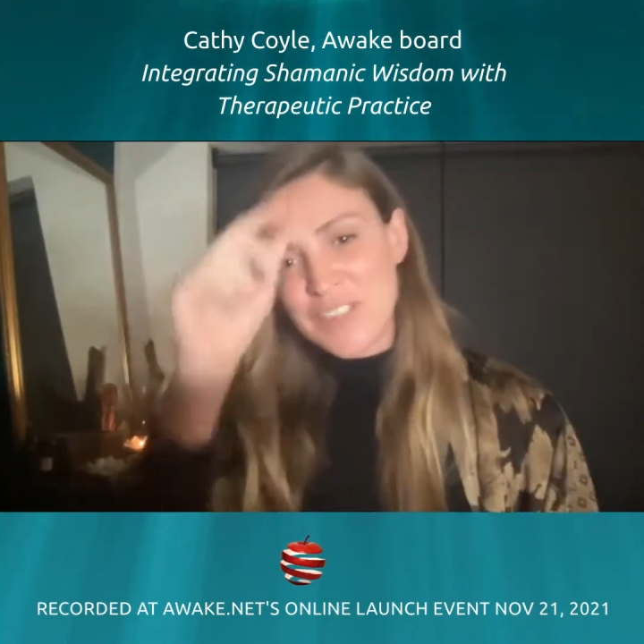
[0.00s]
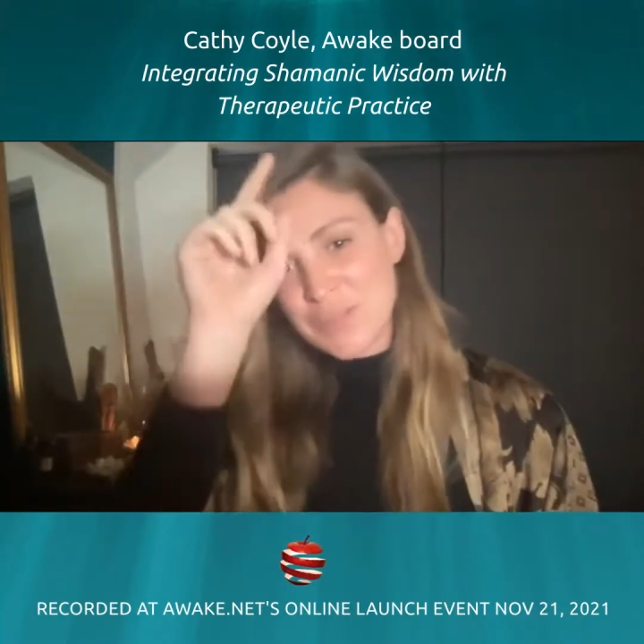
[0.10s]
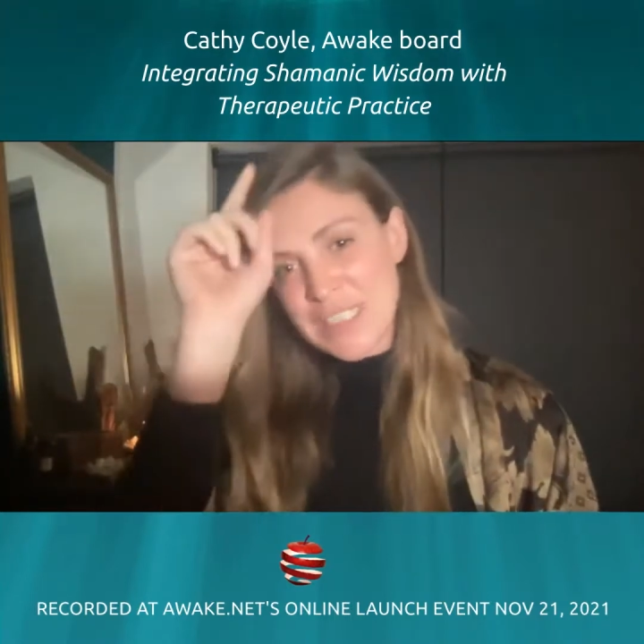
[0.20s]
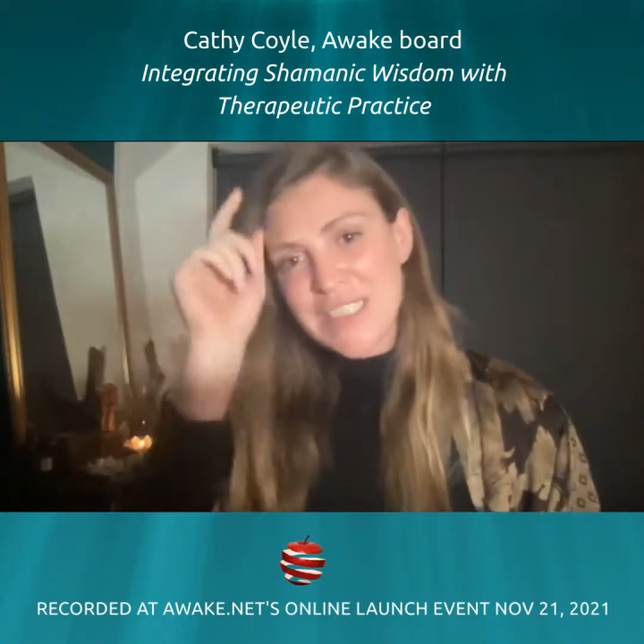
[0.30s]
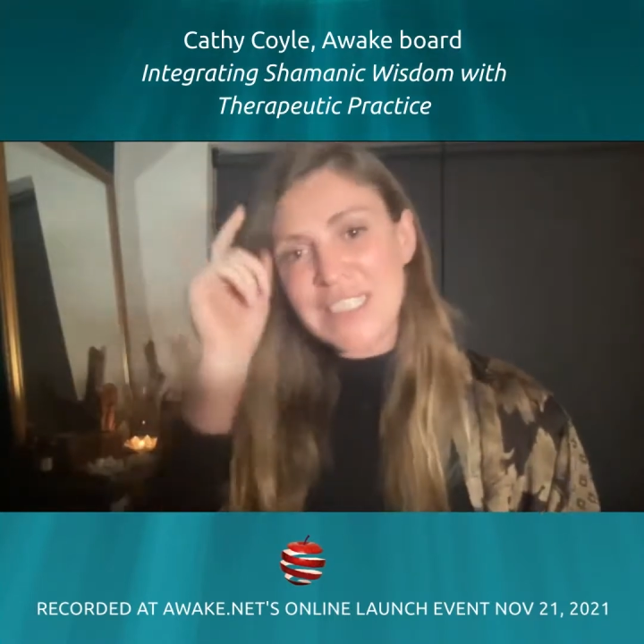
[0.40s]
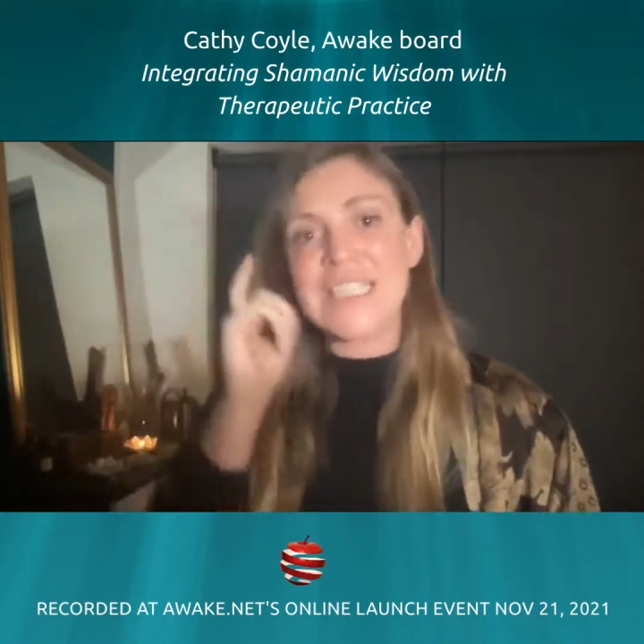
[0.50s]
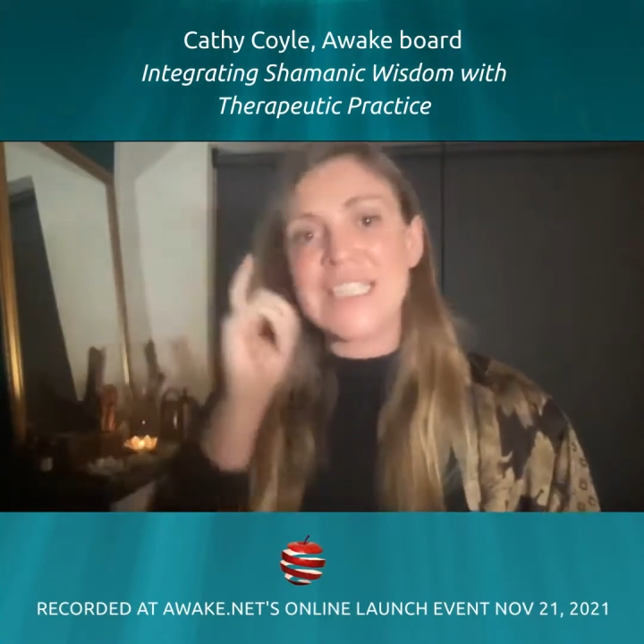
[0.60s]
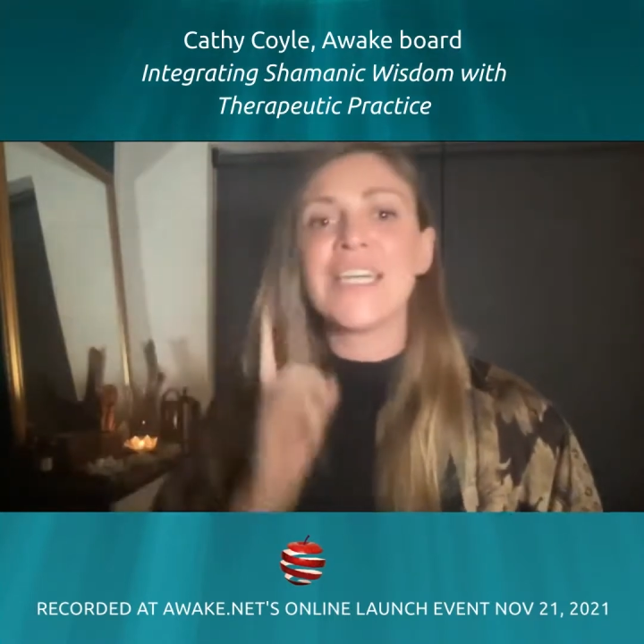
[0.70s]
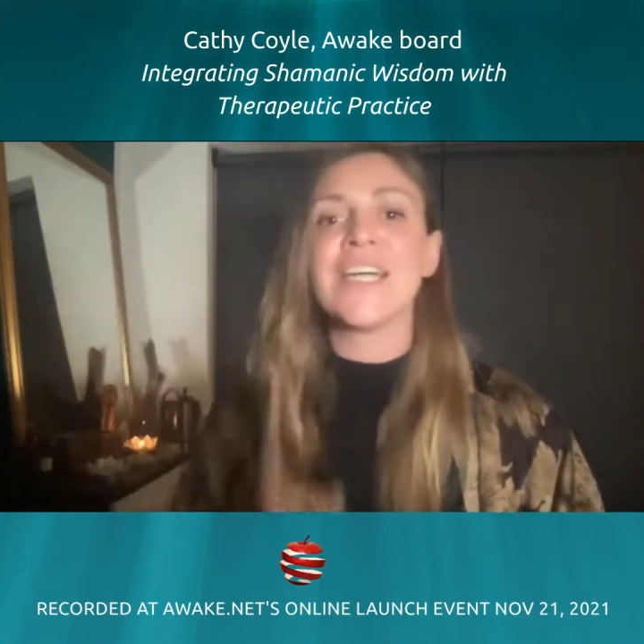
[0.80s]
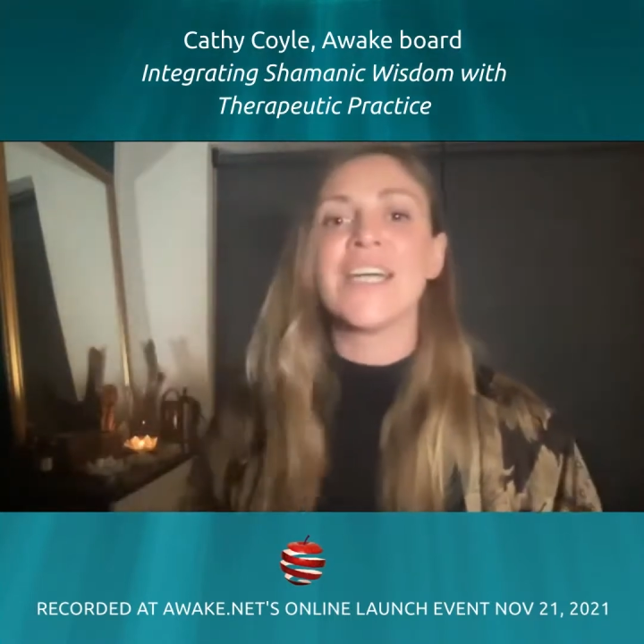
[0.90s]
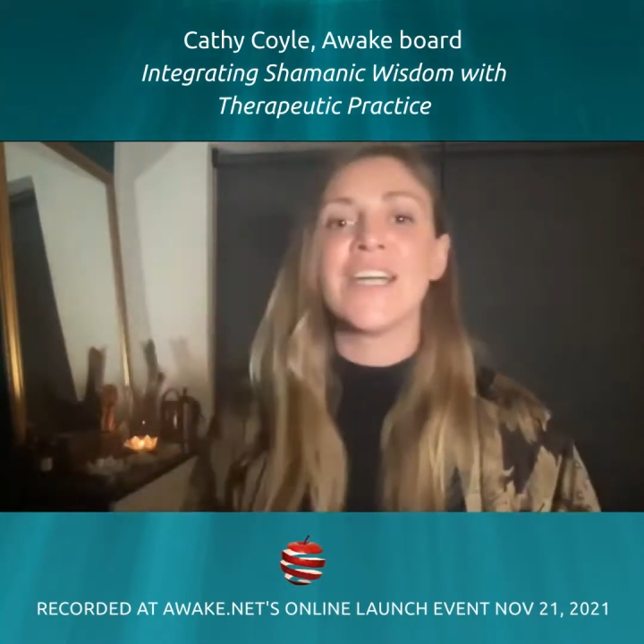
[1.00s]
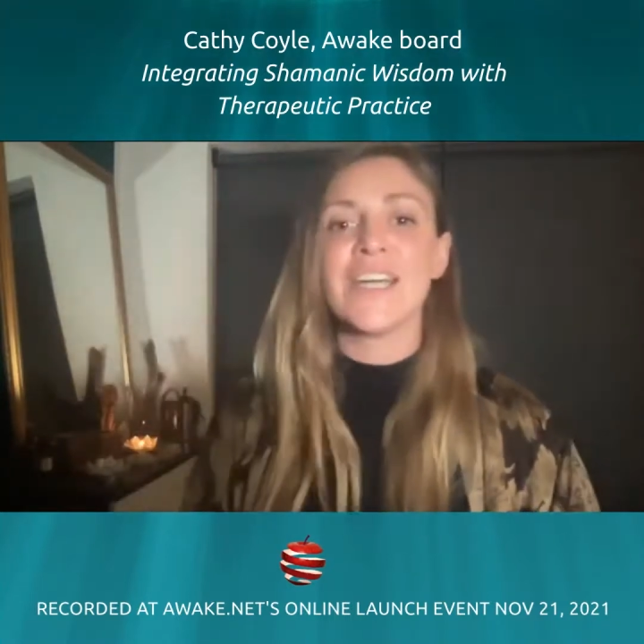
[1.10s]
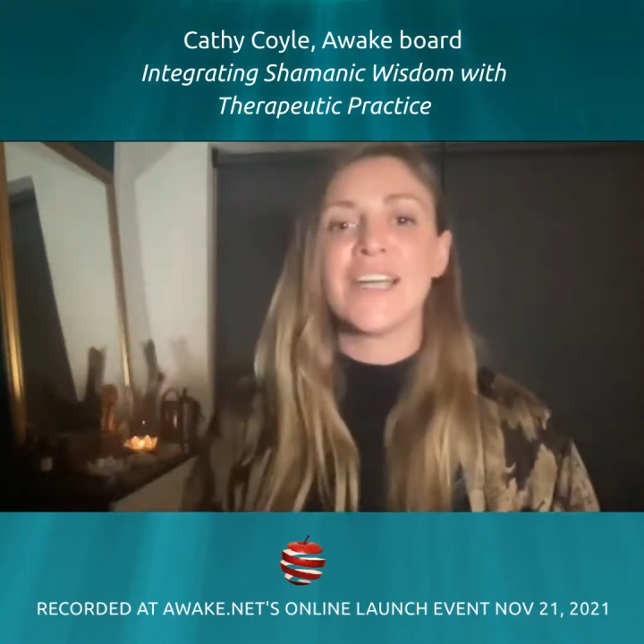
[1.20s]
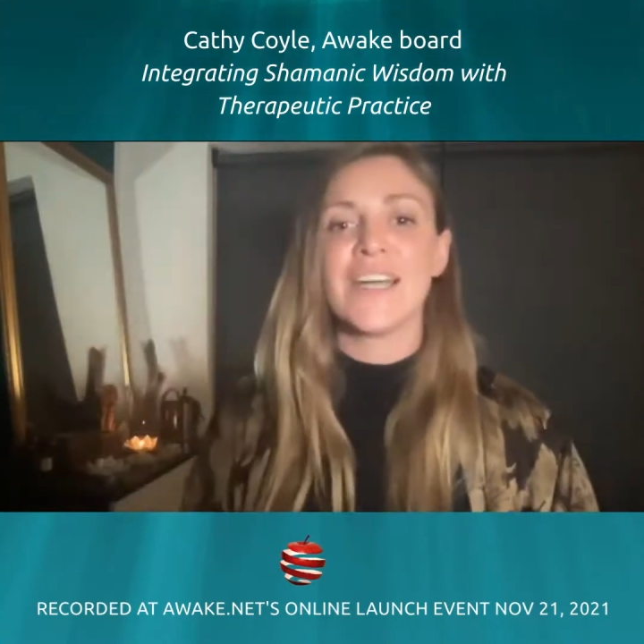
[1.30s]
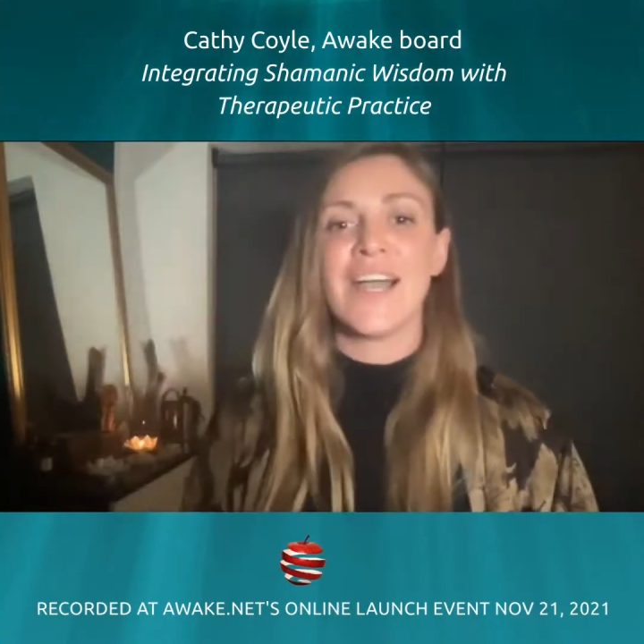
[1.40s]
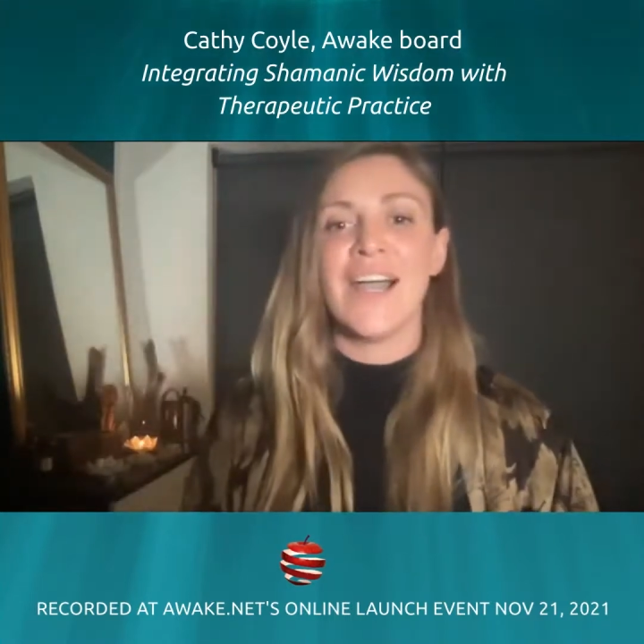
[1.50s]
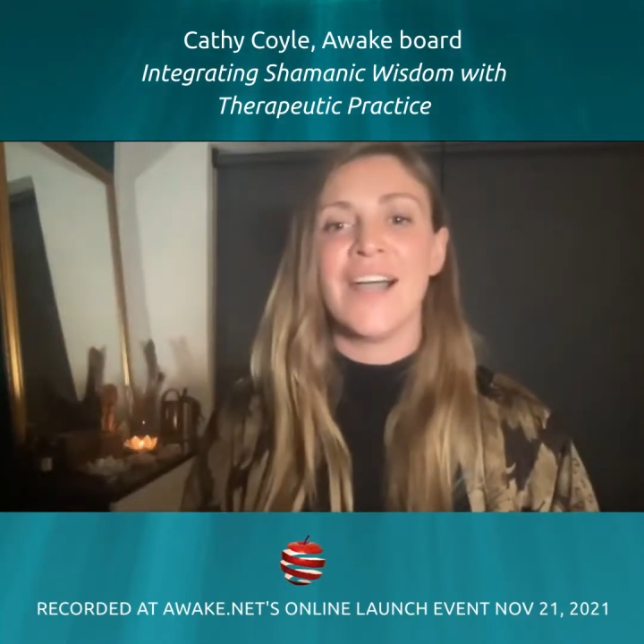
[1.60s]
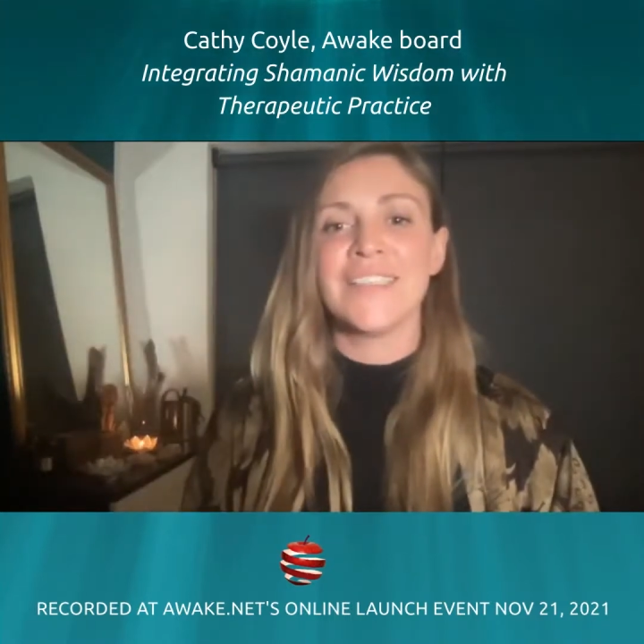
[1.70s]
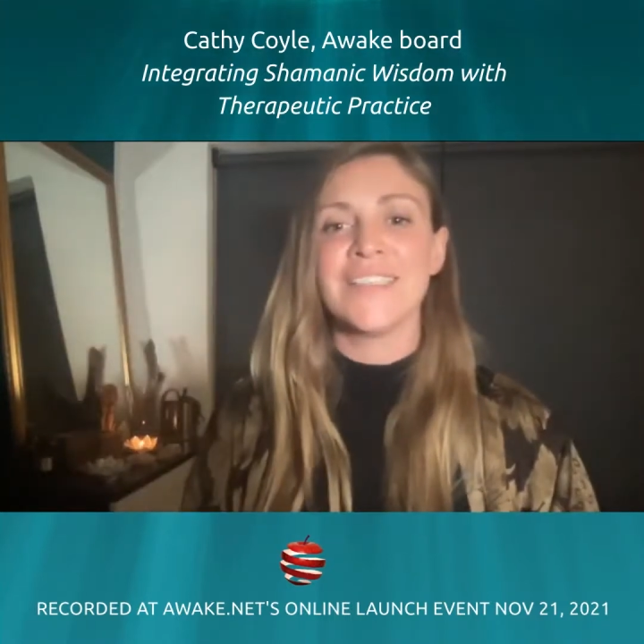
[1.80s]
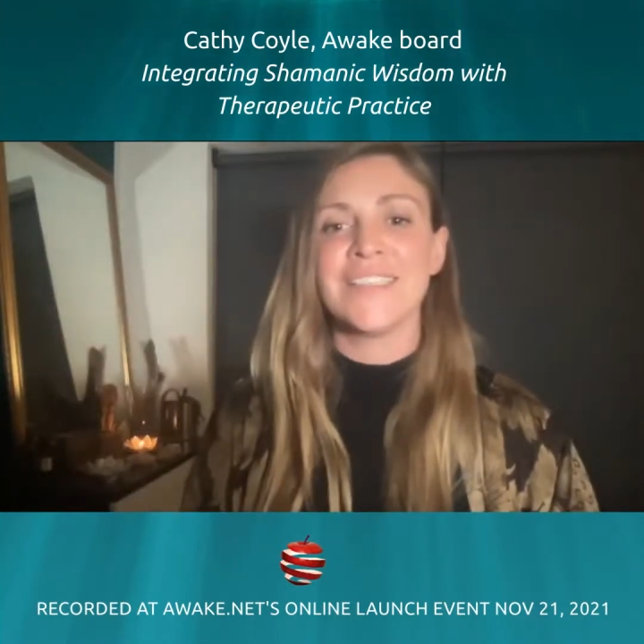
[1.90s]
to be sitting here
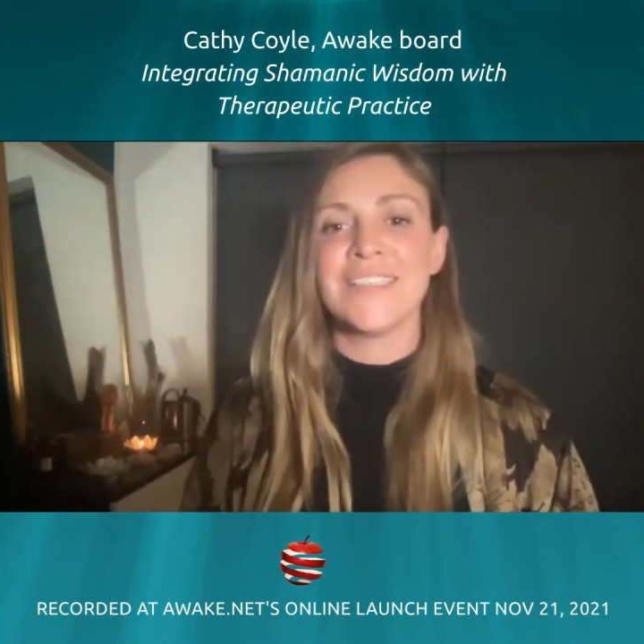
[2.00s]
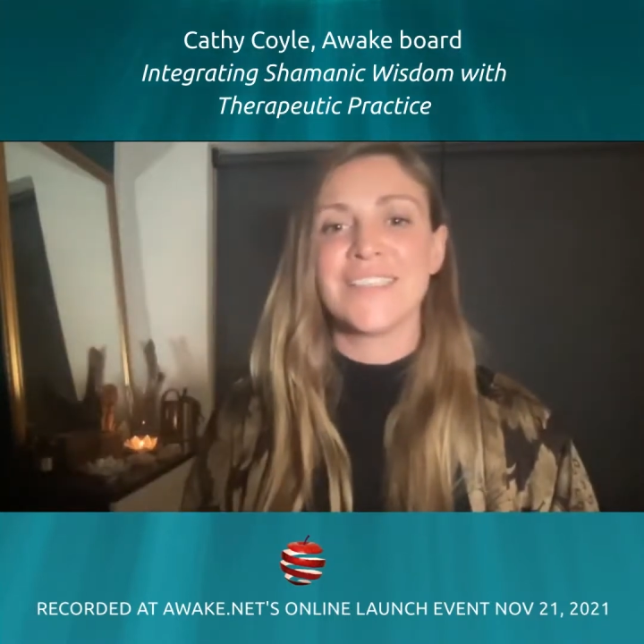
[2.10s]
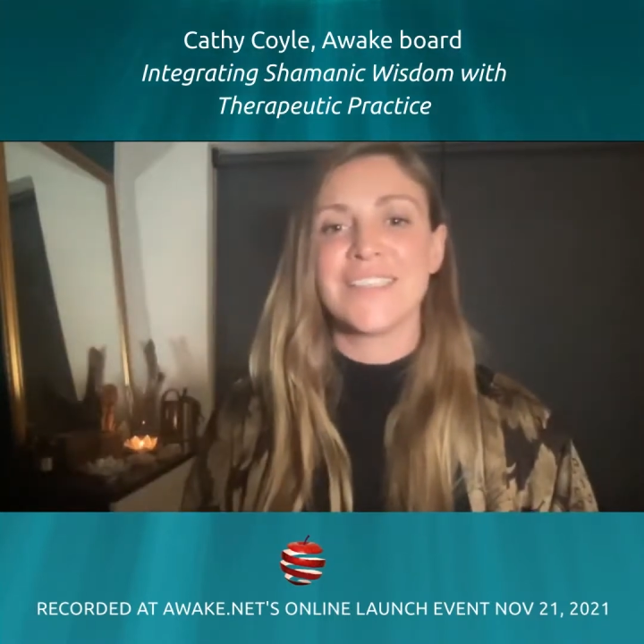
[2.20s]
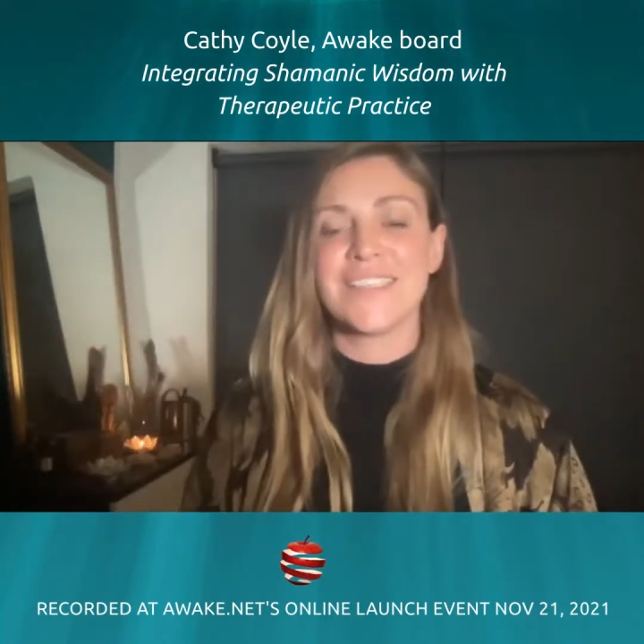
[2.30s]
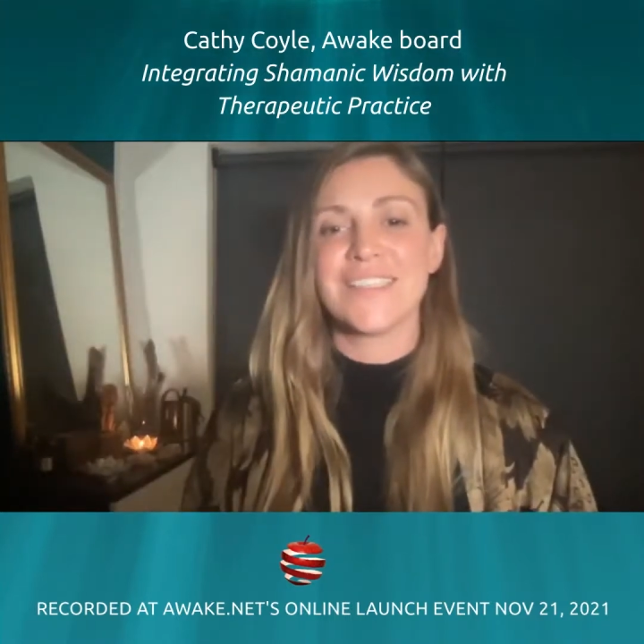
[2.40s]
and